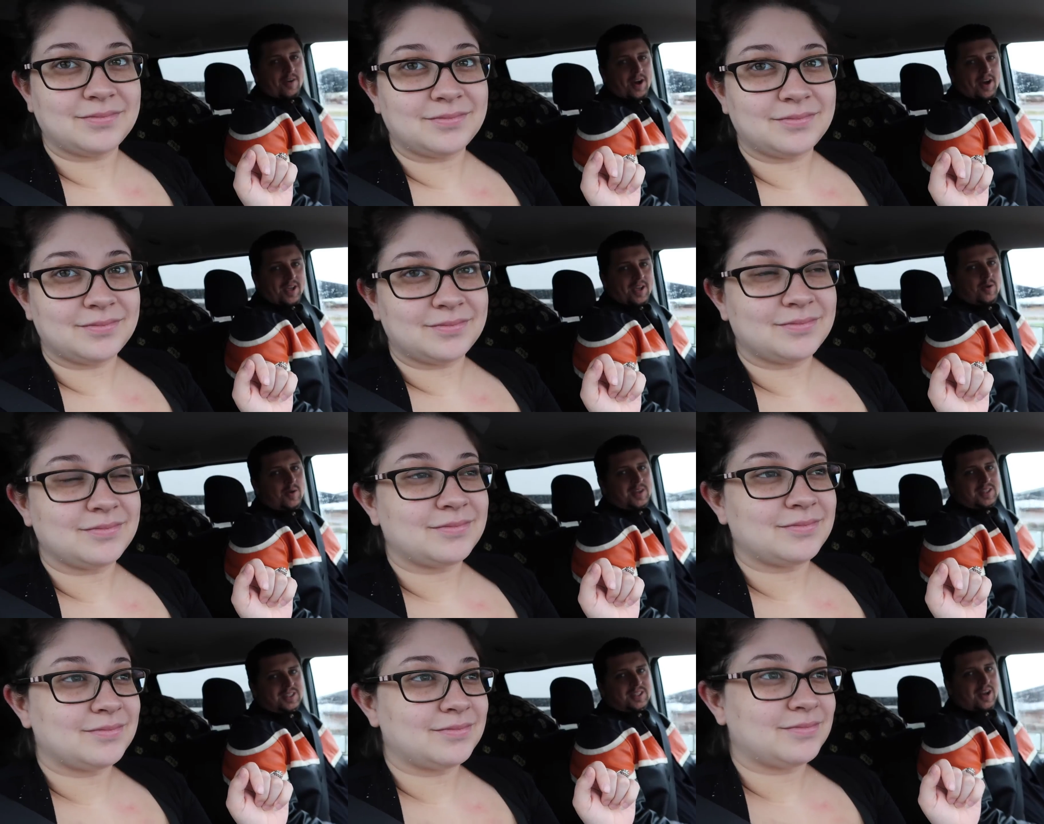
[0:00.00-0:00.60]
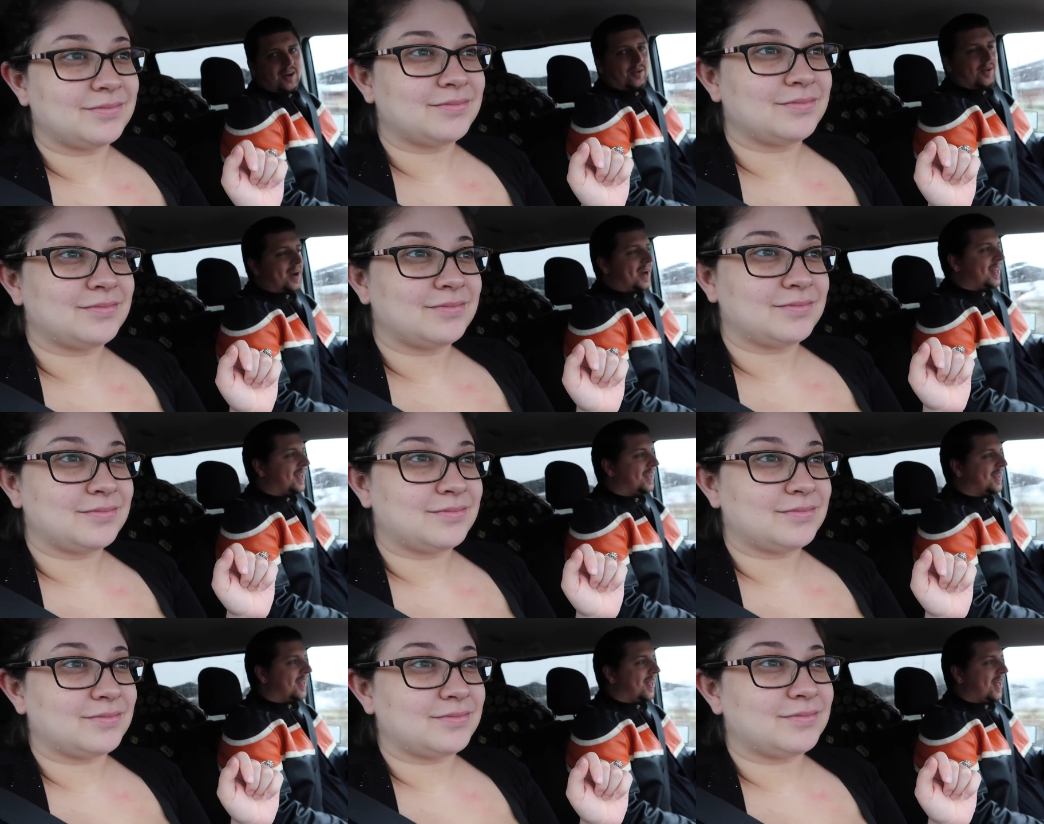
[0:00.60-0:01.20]
Speaker 1: foggy when it's not
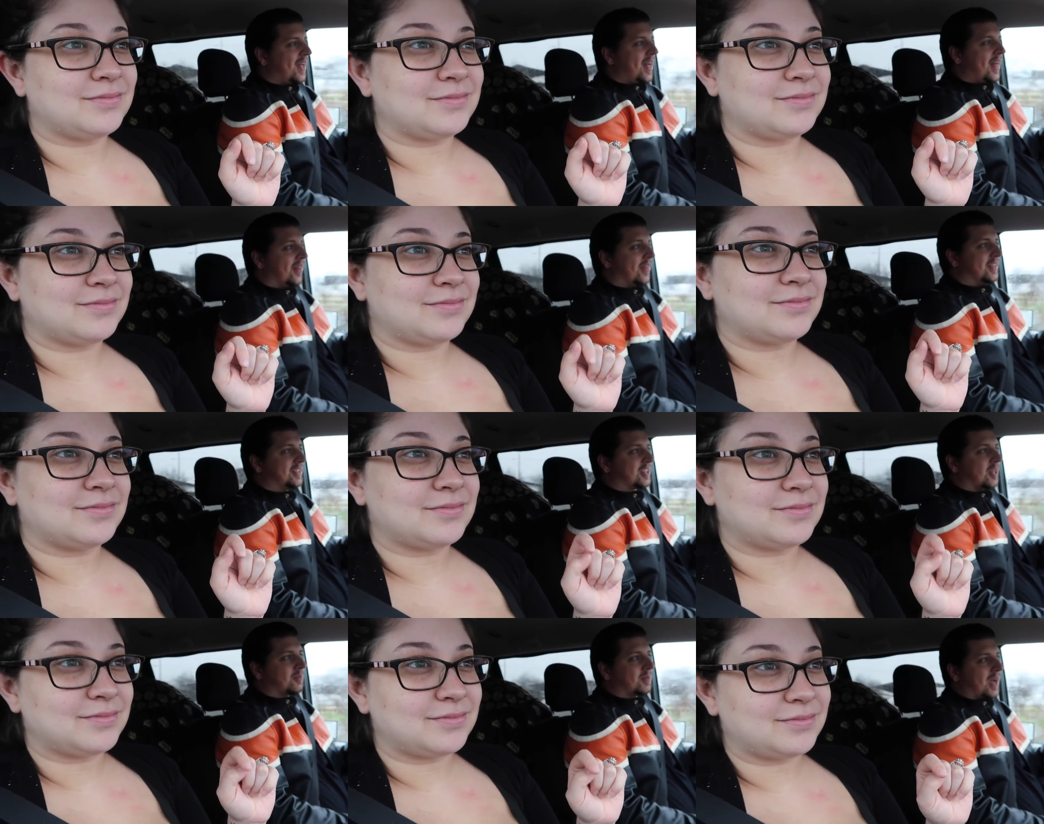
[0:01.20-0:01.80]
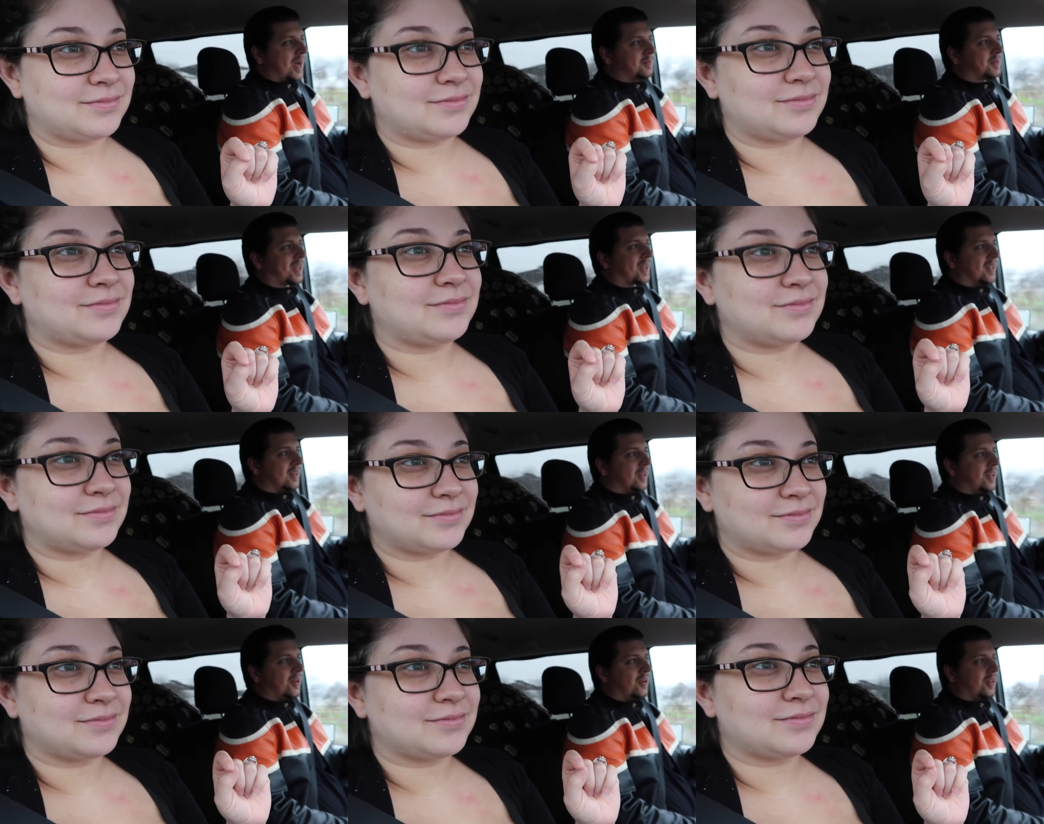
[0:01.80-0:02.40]
raining that sometimes I
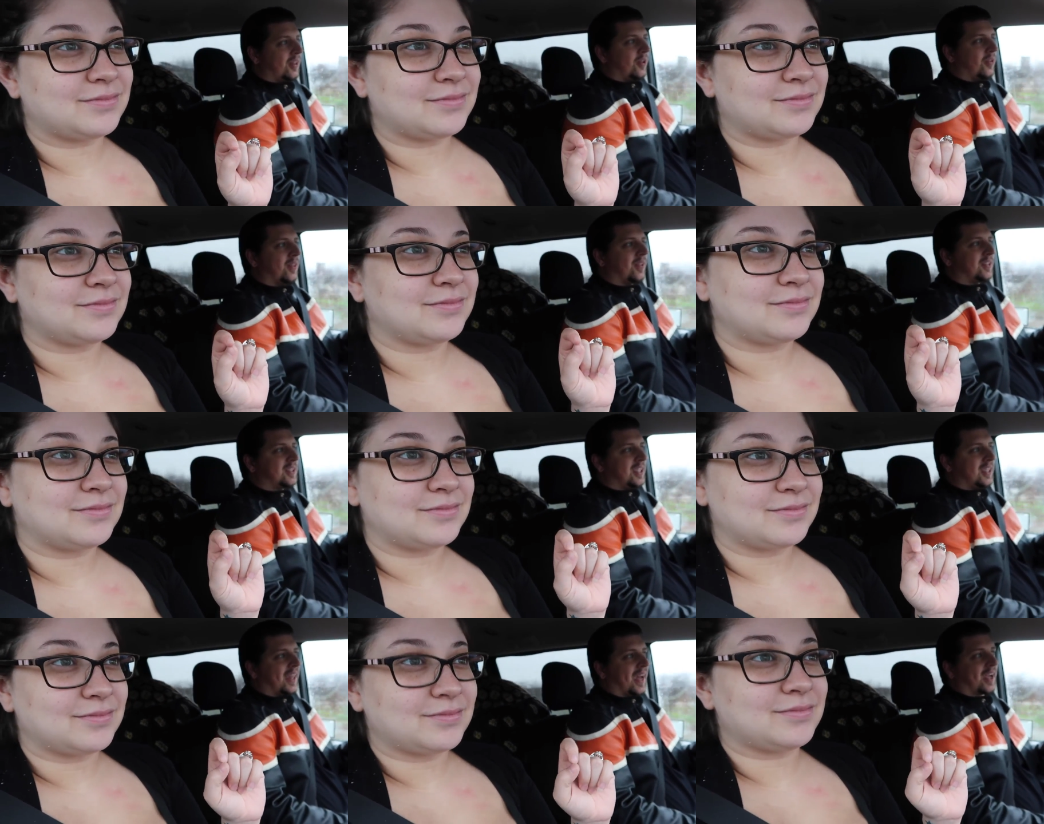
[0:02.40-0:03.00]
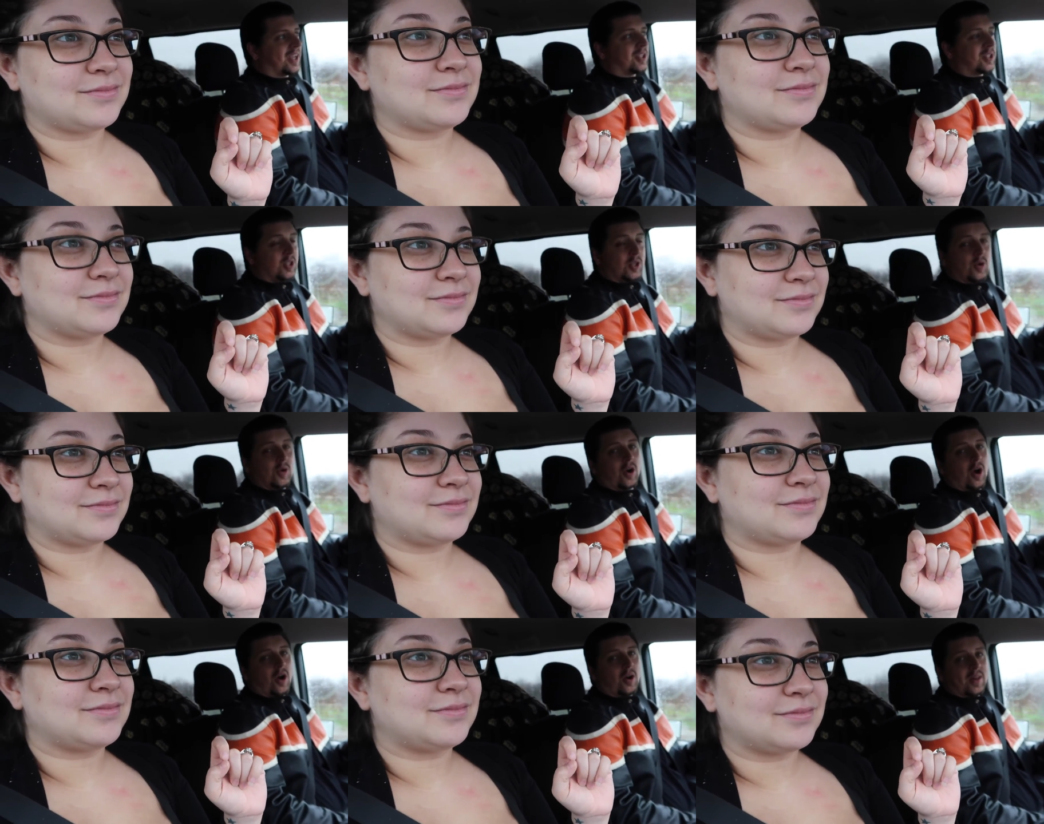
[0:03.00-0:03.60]
can literally only see like
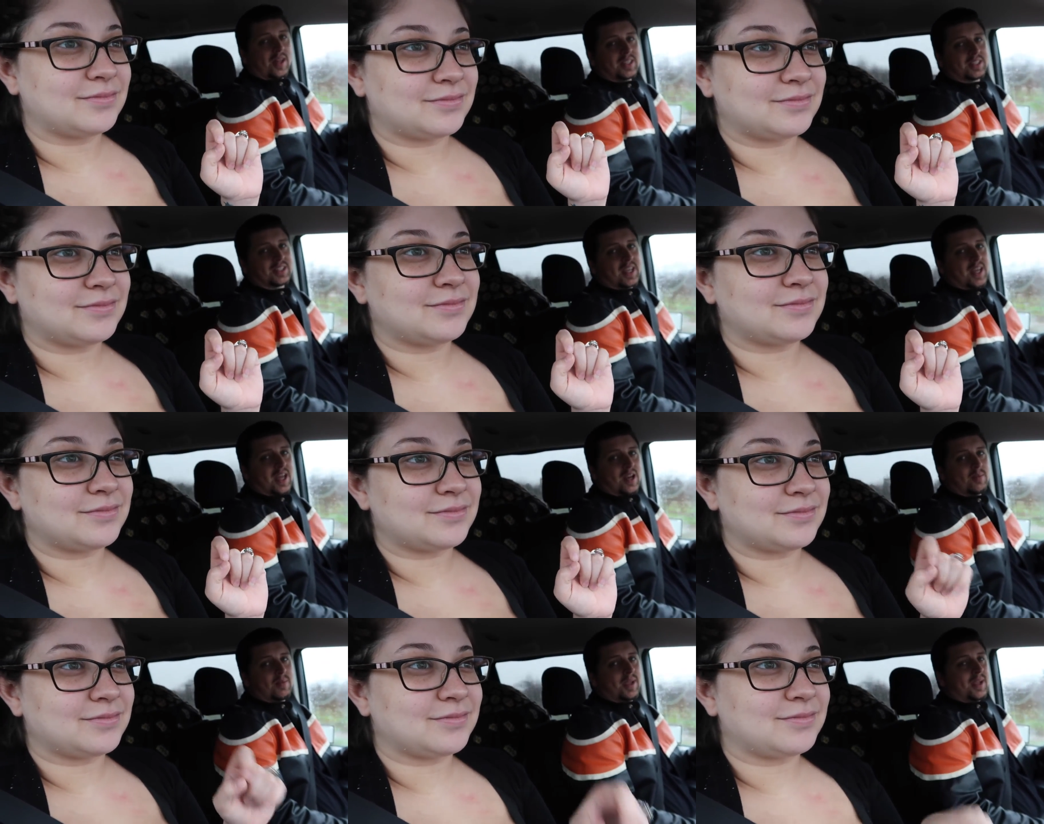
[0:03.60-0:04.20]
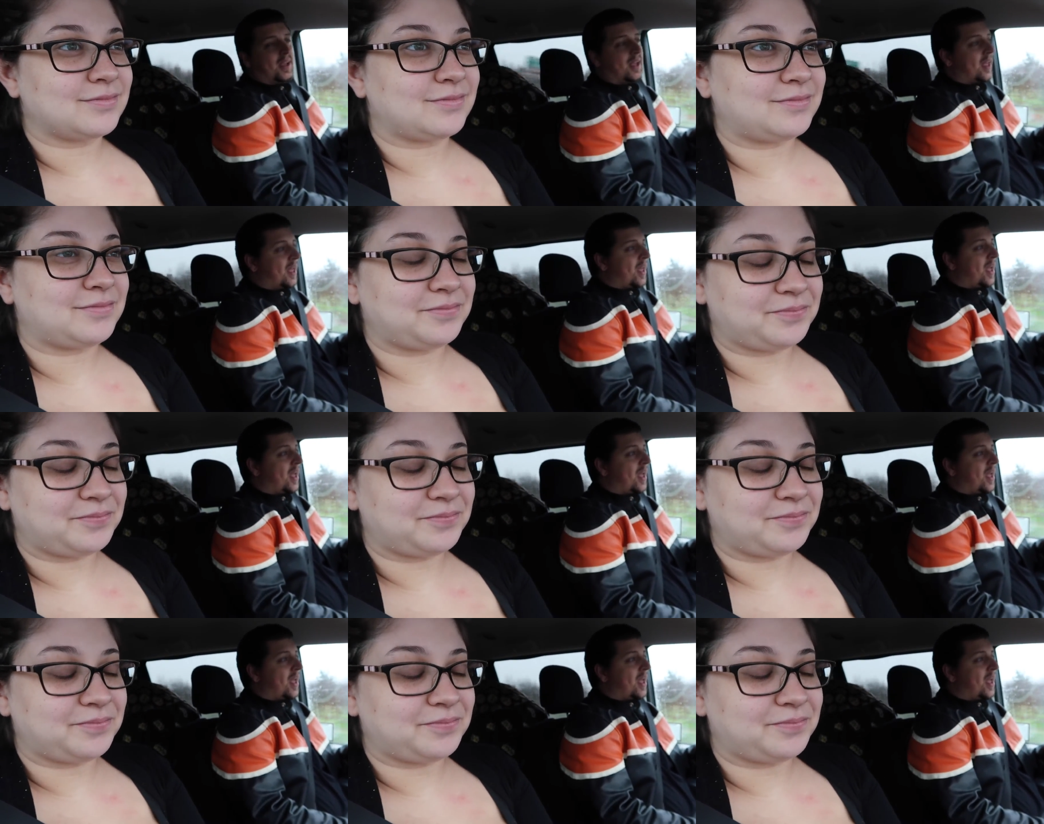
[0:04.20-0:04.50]
two car lengths ahead of me